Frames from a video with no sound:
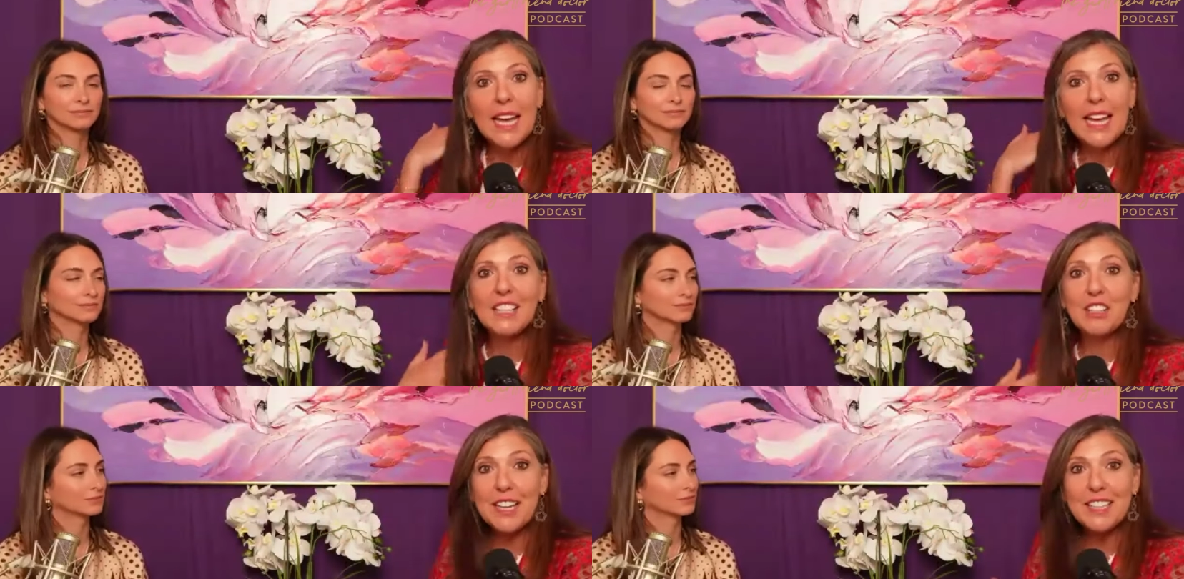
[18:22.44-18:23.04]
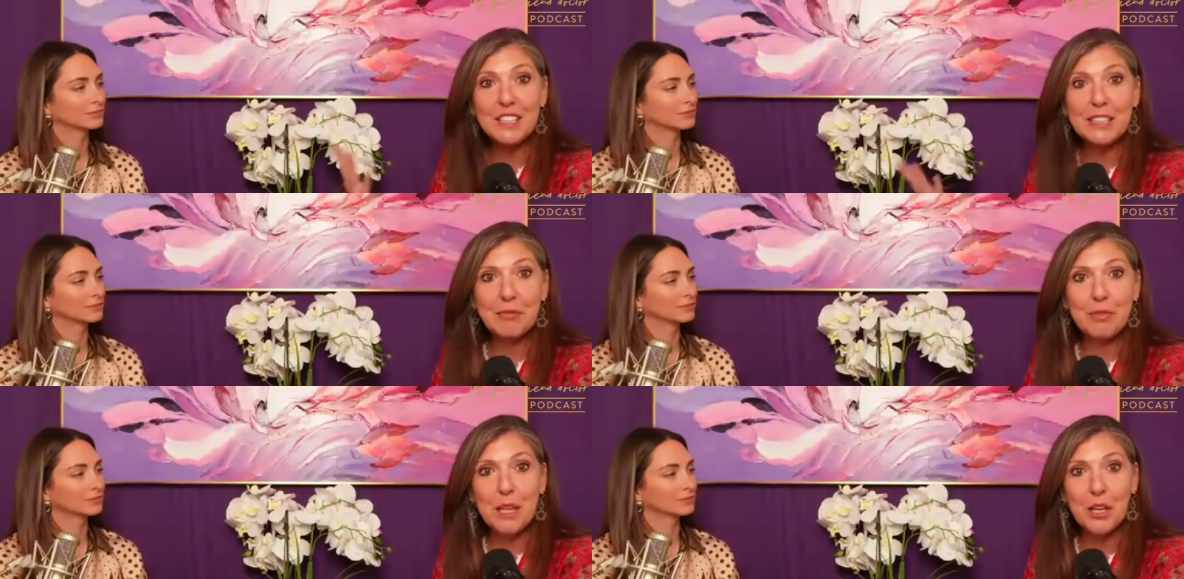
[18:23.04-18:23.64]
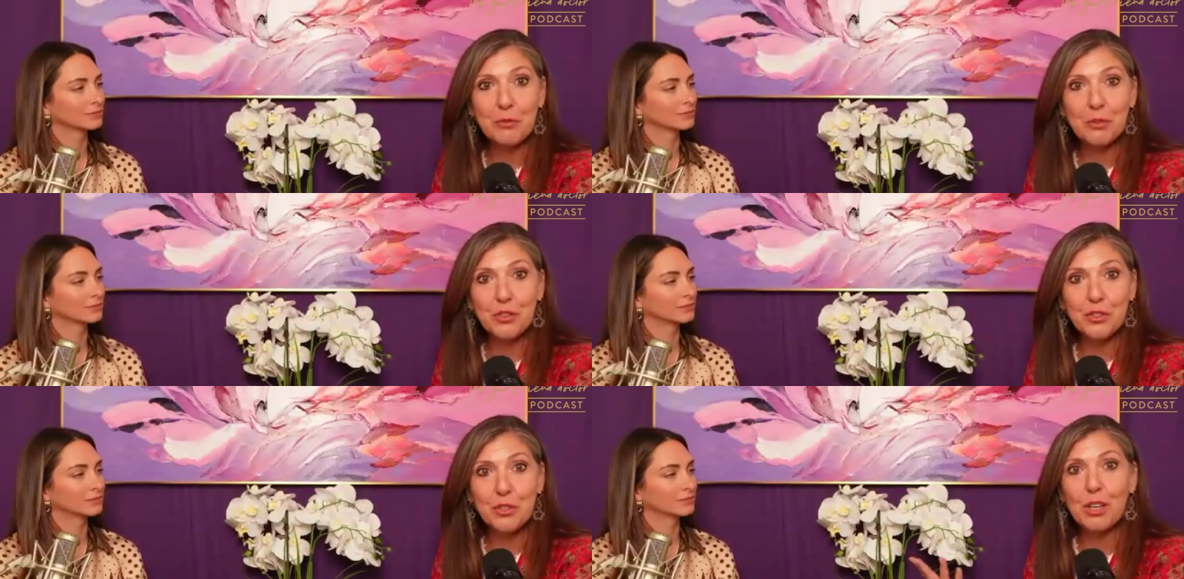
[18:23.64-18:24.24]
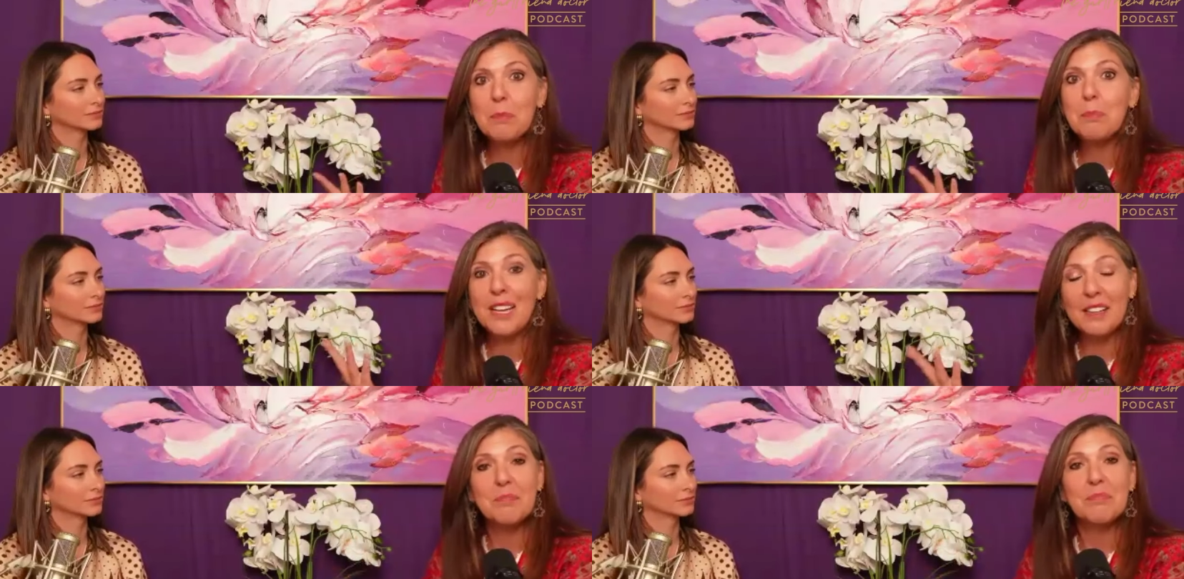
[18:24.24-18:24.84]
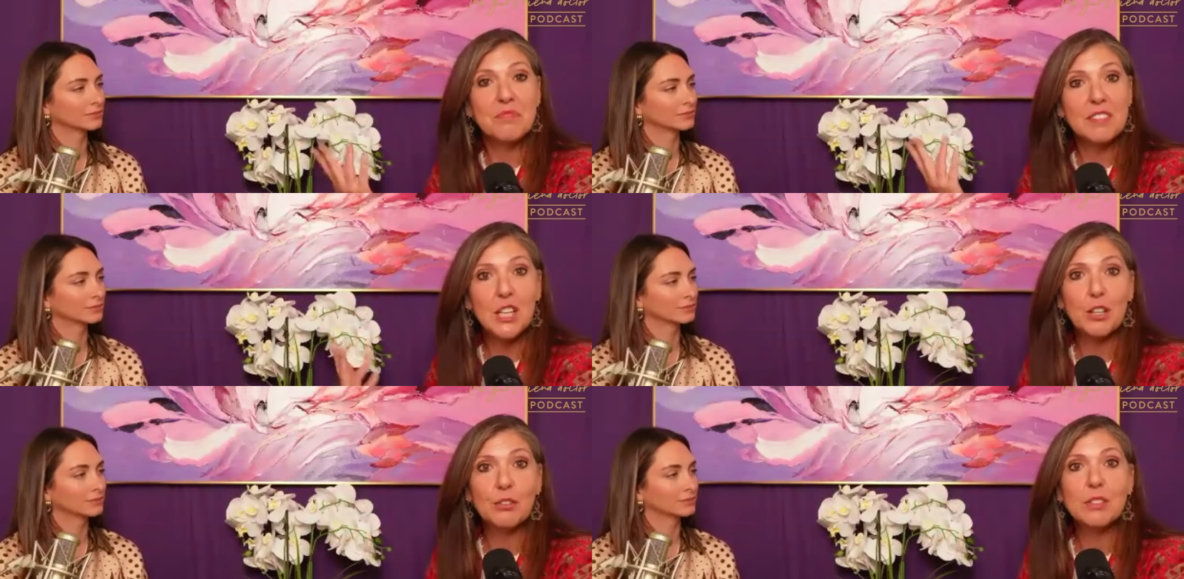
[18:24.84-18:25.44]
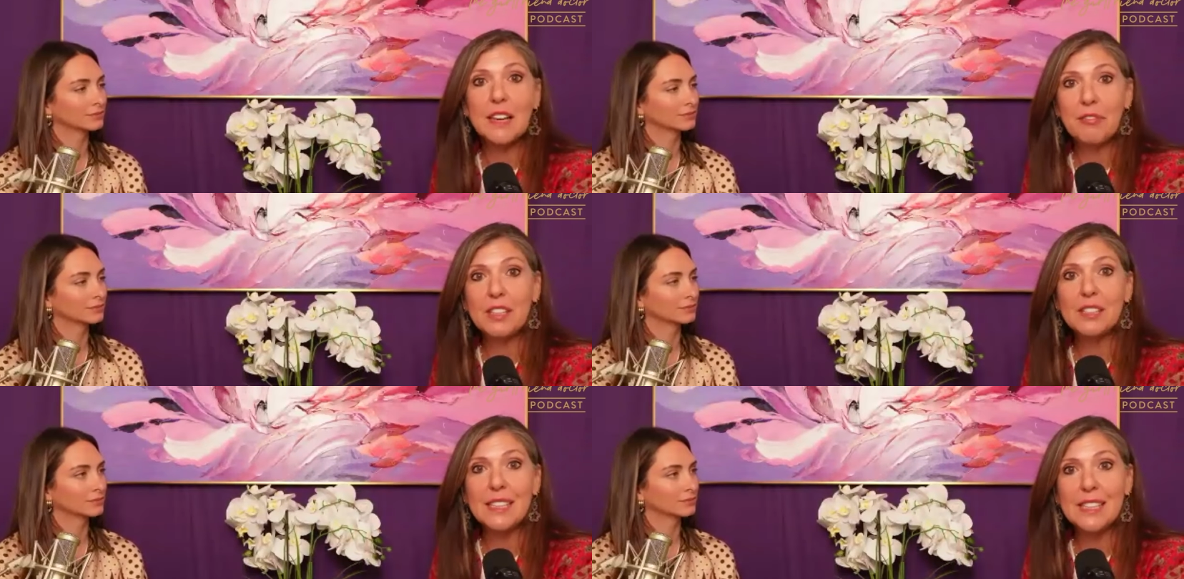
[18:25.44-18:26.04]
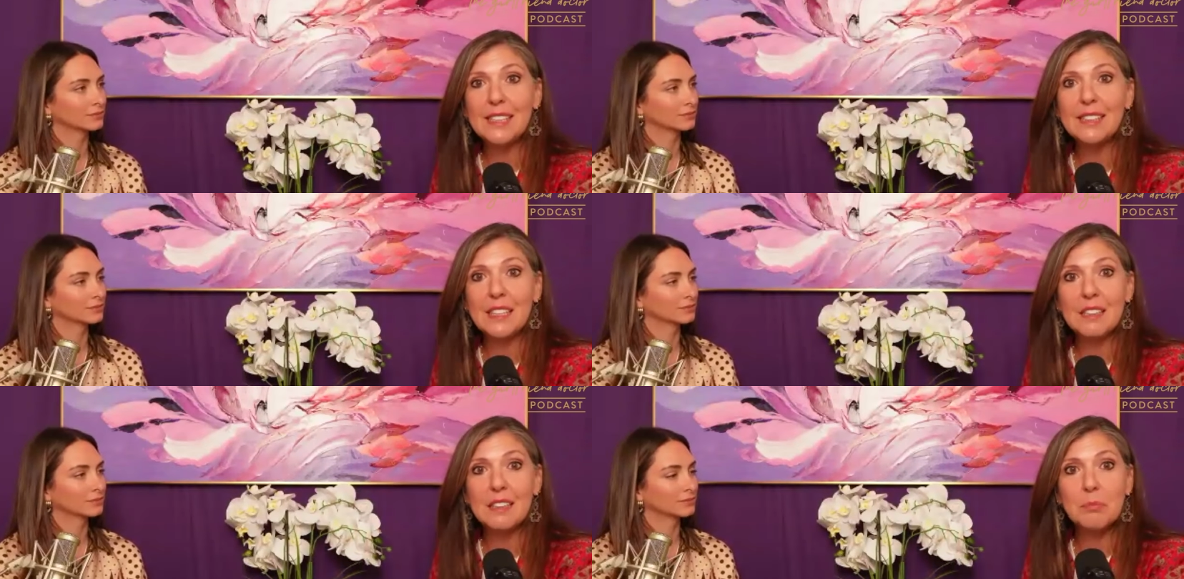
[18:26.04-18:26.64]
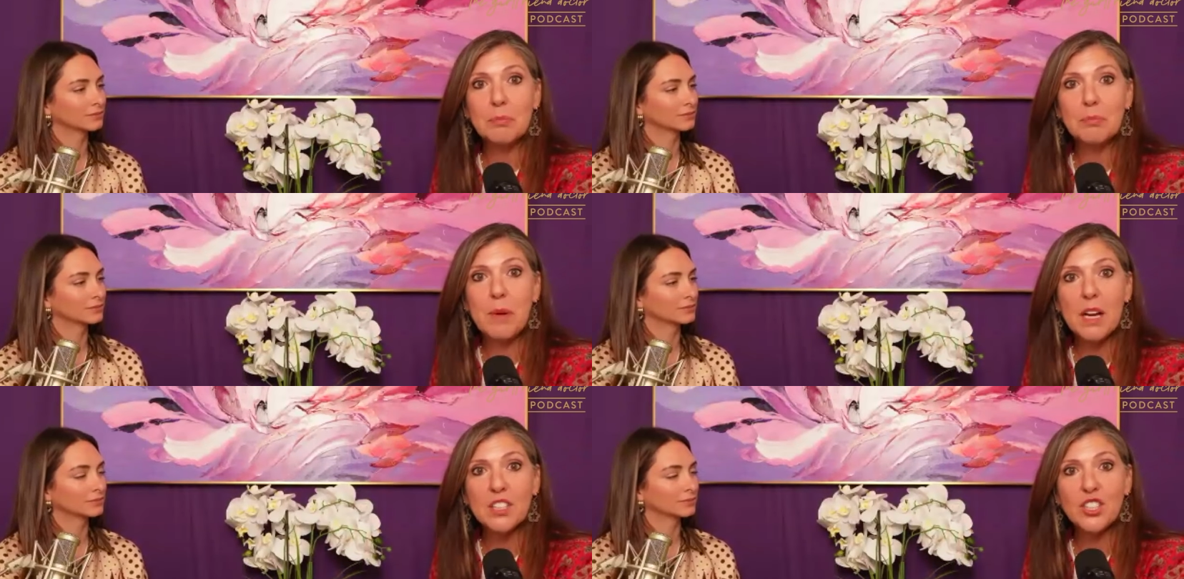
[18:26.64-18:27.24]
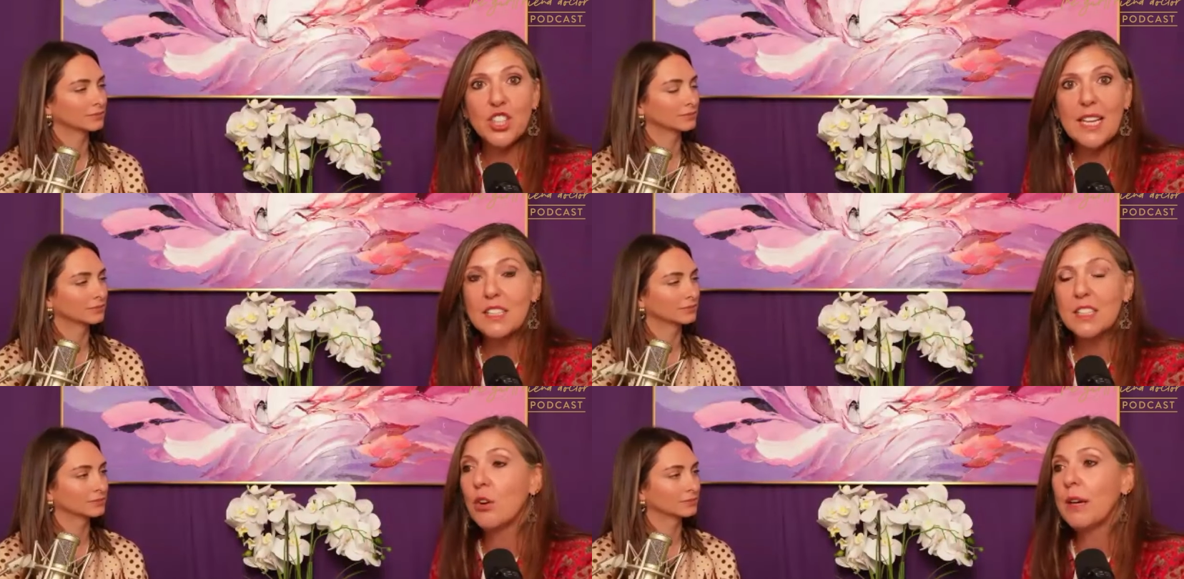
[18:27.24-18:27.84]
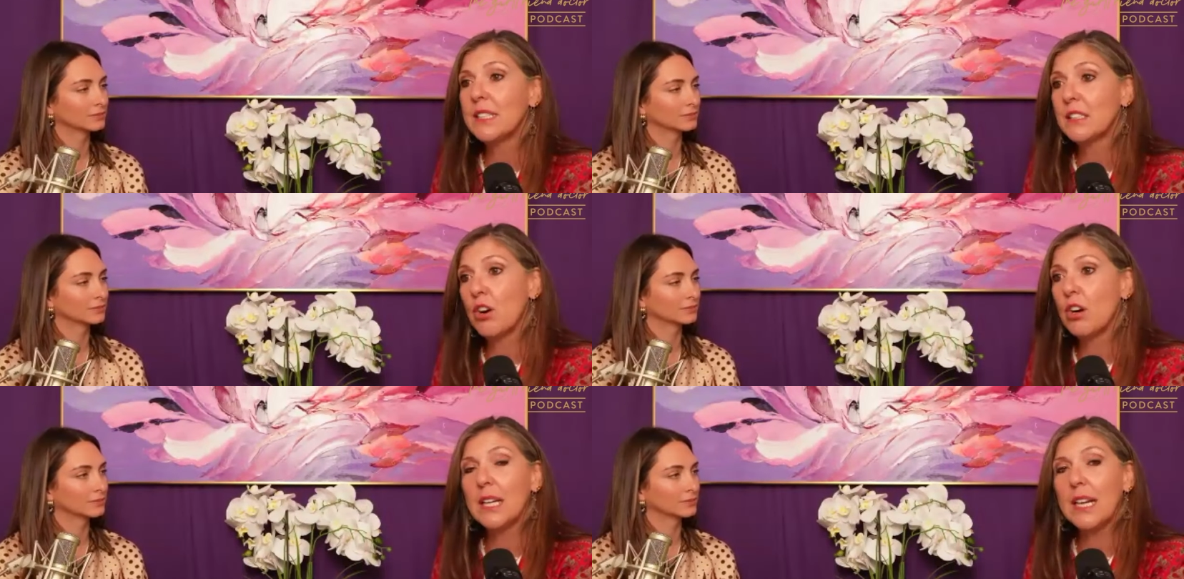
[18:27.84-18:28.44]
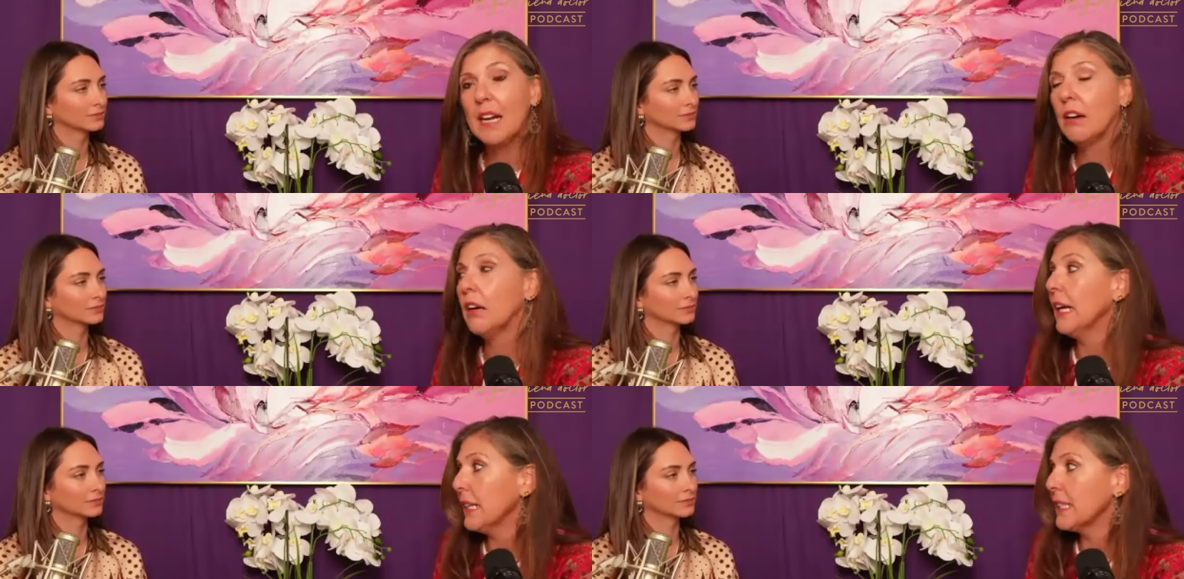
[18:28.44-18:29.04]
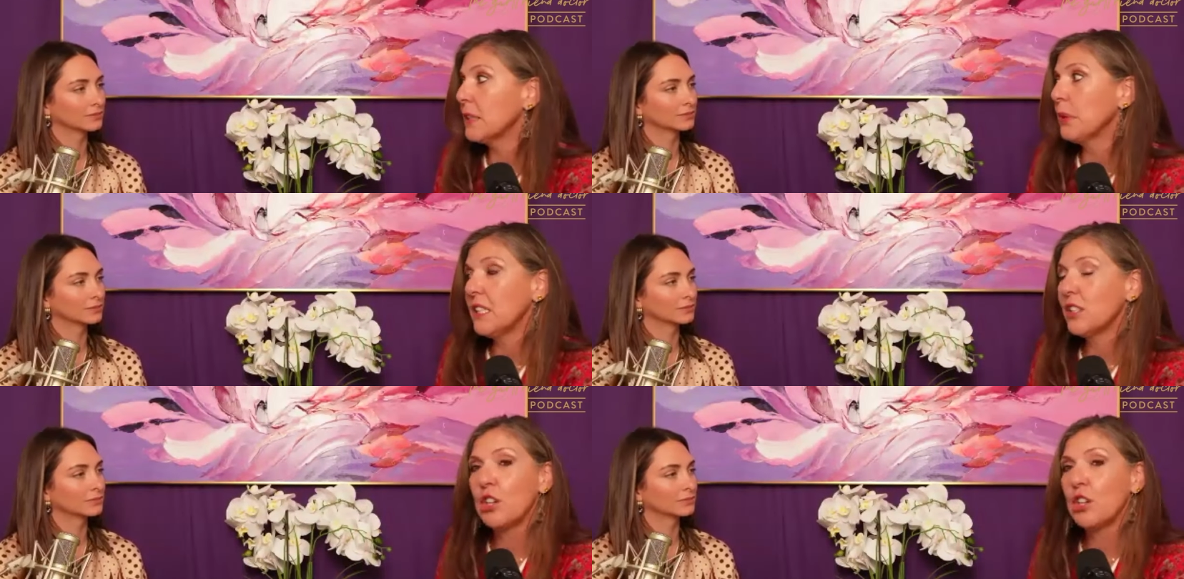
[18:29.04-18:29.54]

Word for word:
Speaker 1: And ideally from the health food store, but you know, definitely the box chain. So I started carrying, that's when I